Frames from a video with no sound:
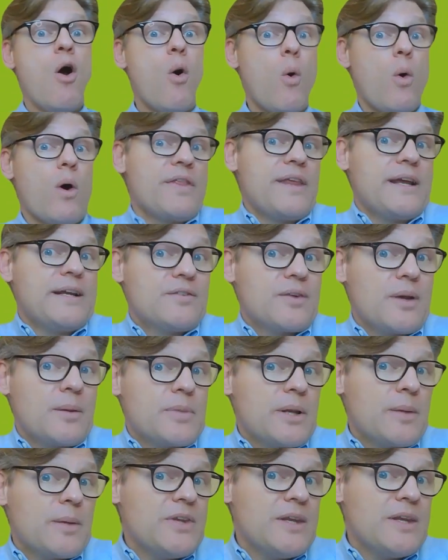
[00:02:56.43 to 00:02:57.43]
or they
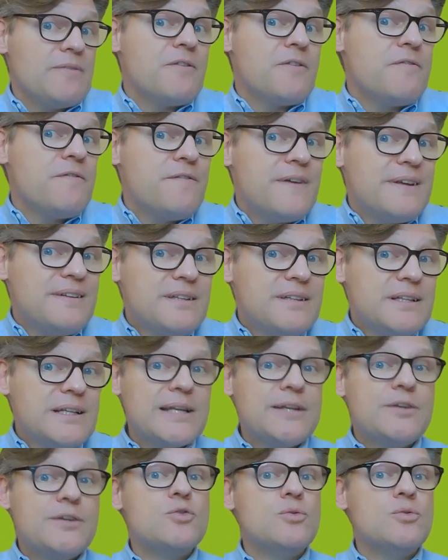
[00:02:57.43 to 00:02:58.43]
sometimes even
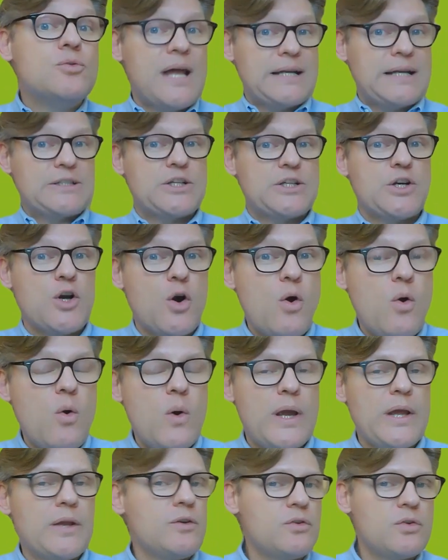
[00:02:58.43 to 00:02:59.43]
physically do not
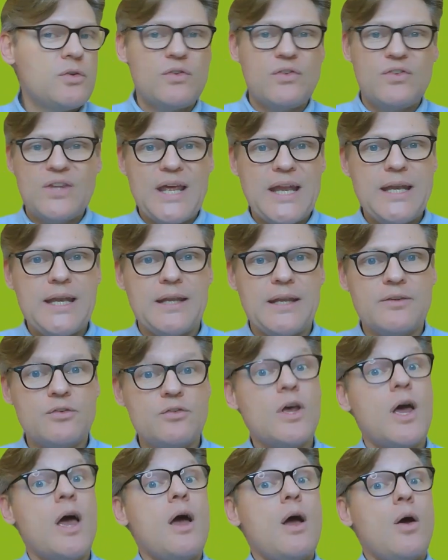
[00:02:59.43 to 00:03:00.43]
go into
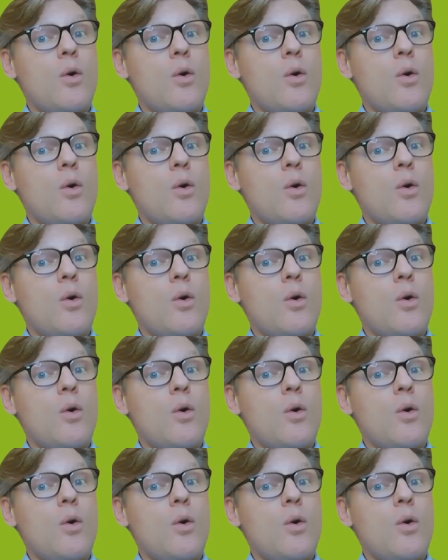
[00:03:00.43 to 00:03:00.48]
settings